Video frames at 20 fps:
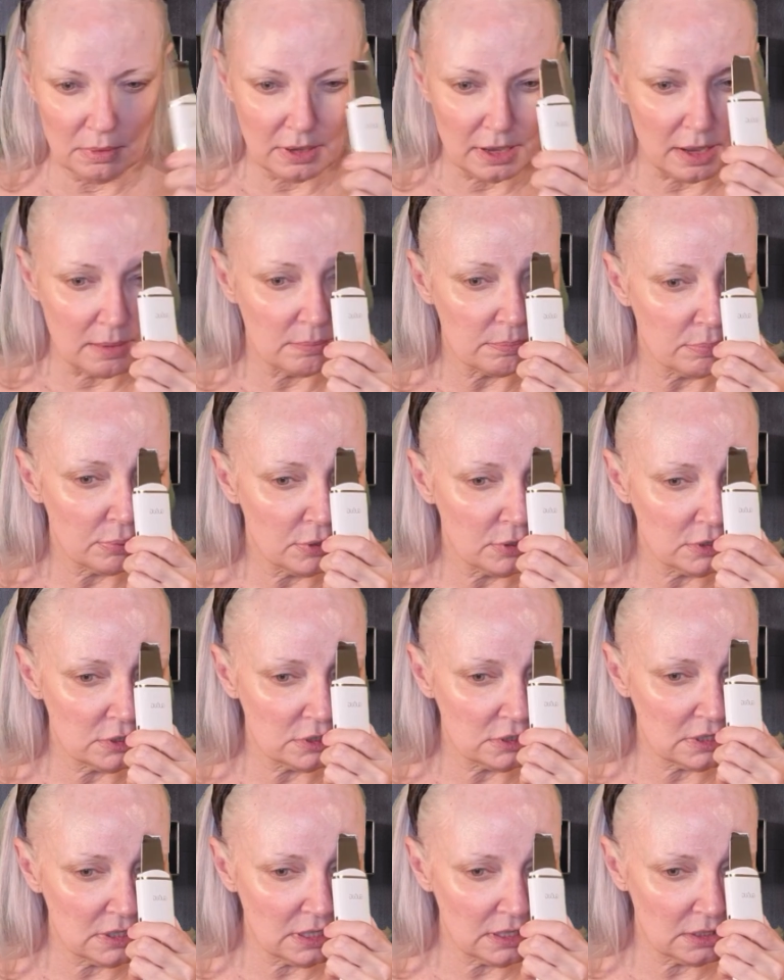I'm
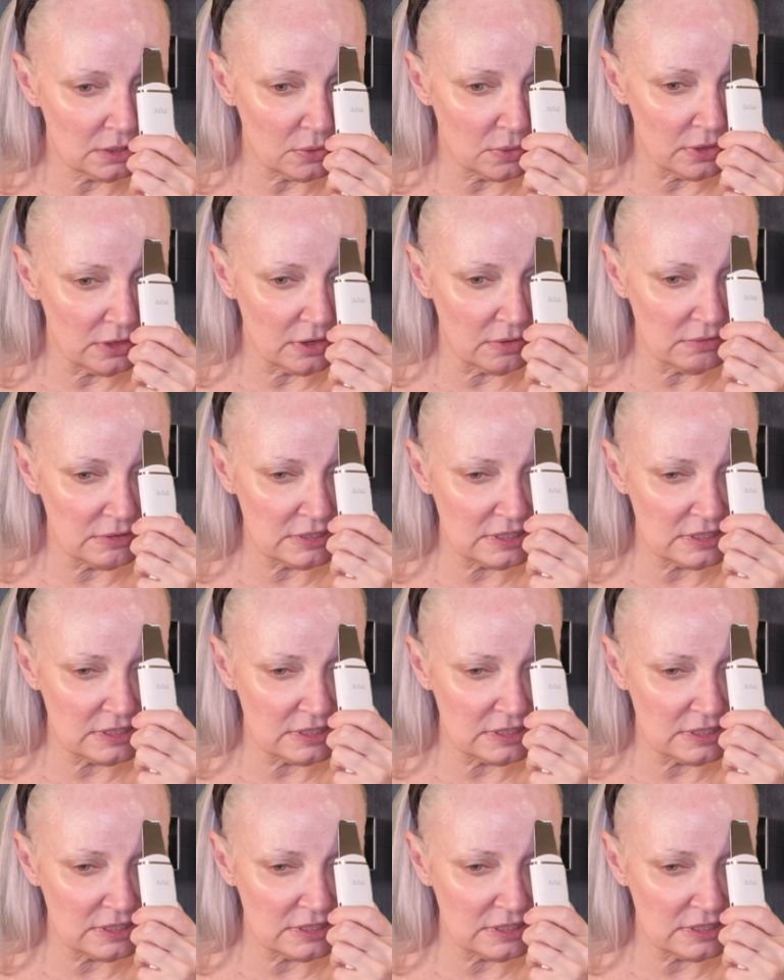pushing, going over